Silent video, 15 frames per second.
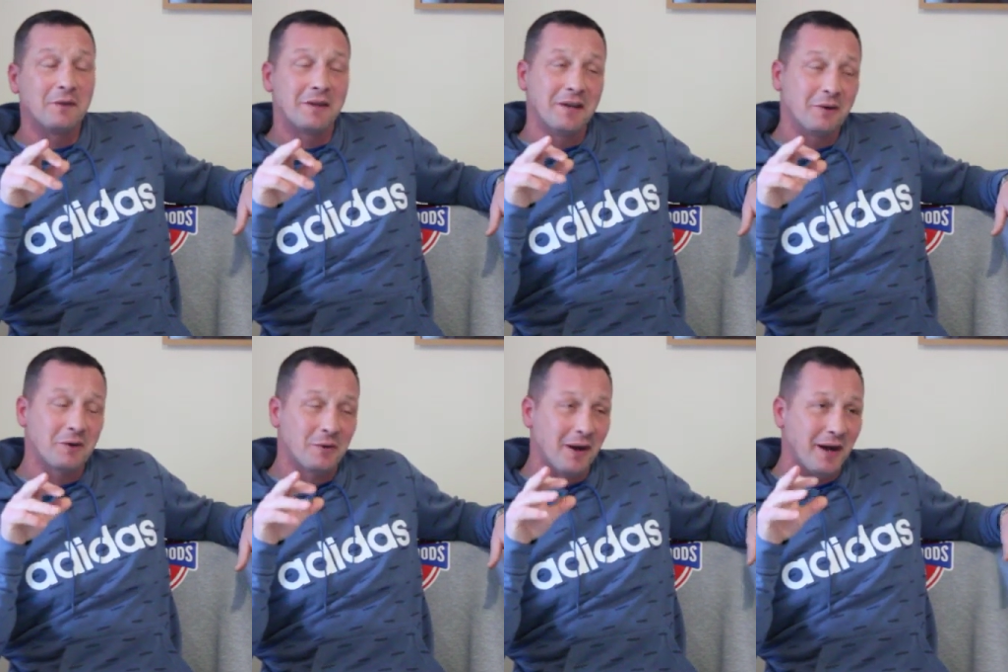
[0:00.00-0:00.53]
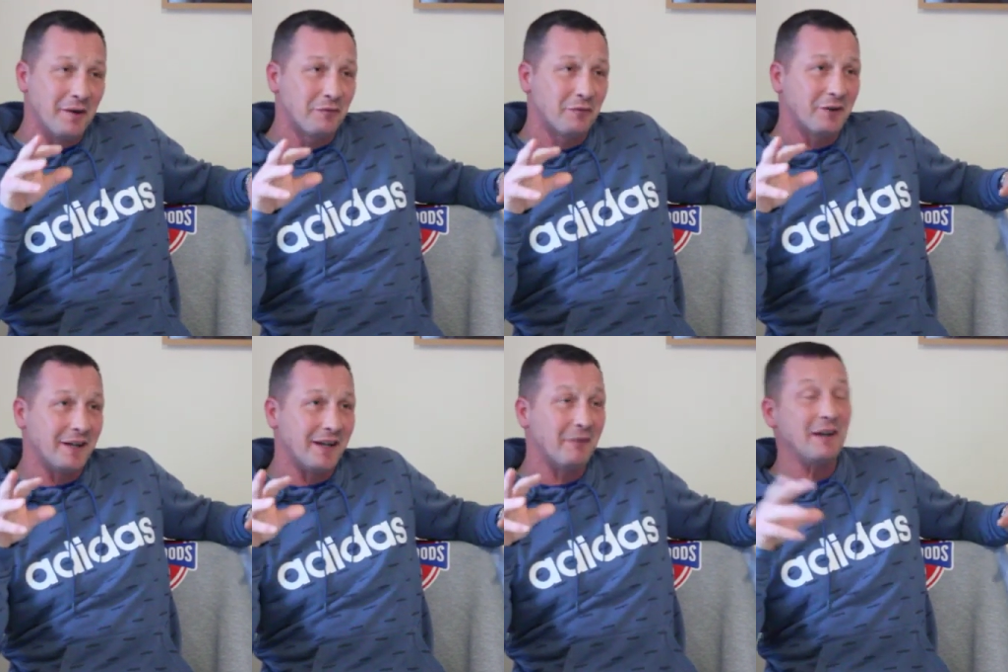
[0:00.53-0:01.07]
was quite
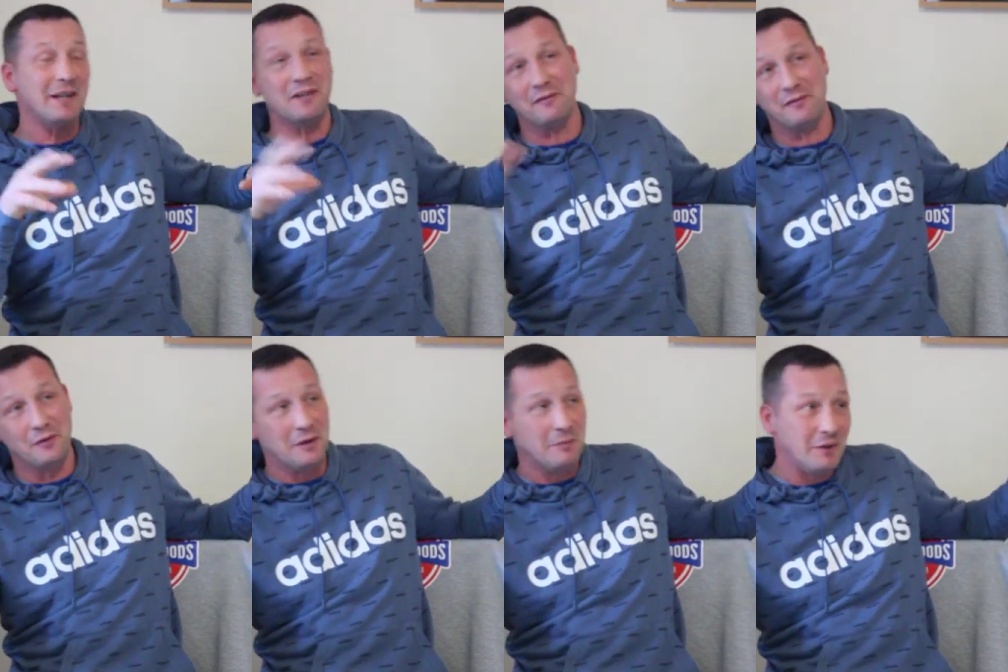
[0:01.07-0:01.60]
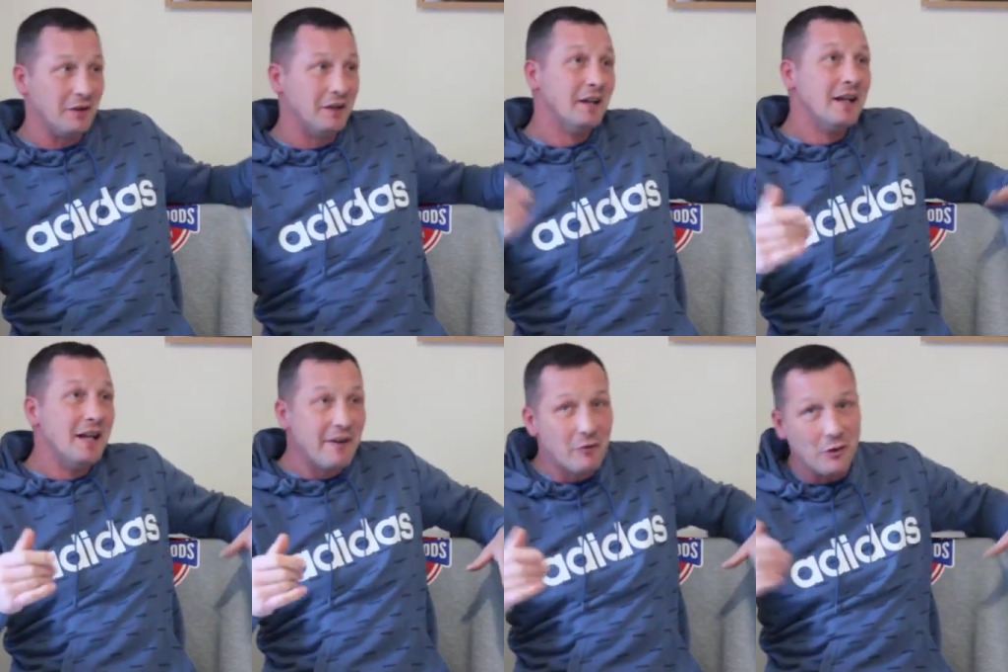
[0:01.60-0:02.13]
funny. Well, it's not funny, but
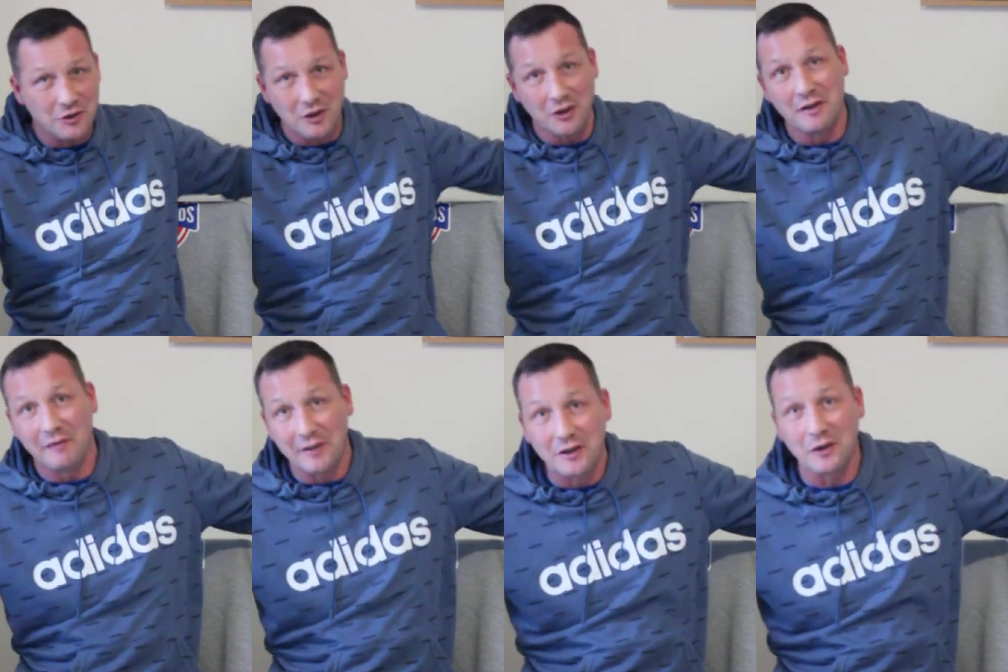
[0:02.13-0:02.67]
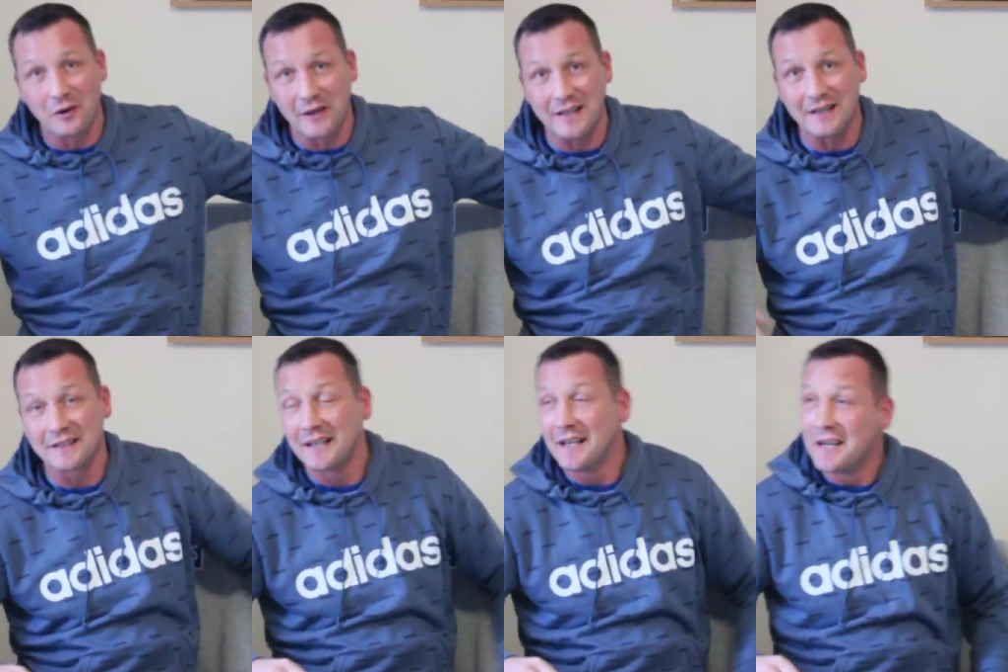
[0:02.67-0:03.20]
if you watch it on the video, it
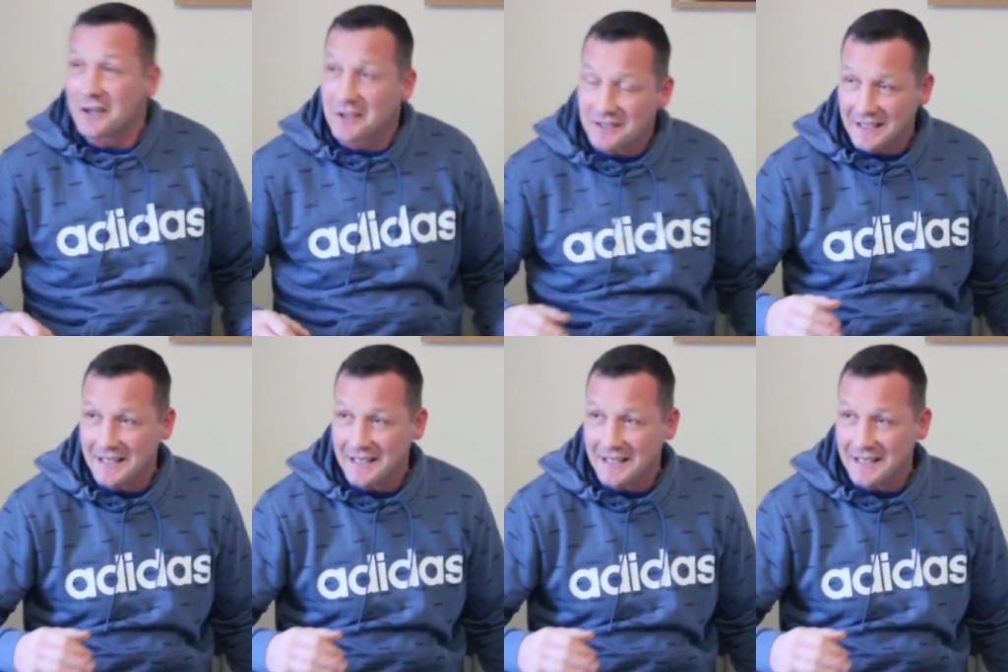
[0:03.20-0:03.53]
is. Because